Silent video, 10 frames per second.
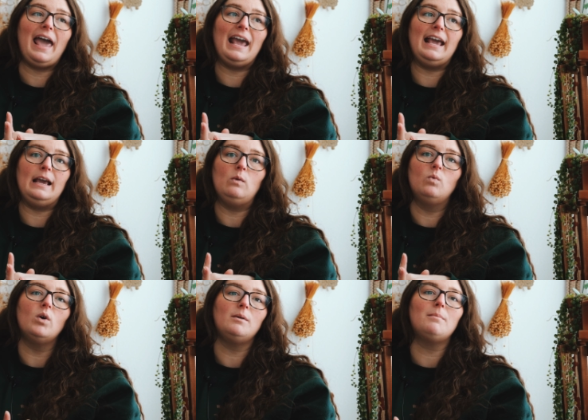a
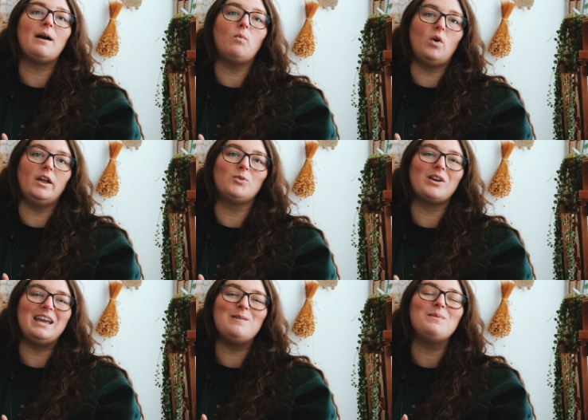one by one
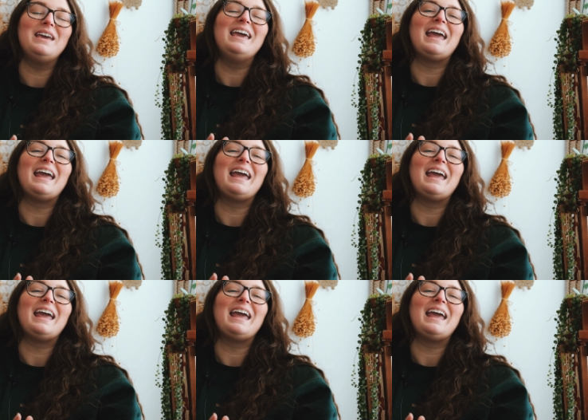rib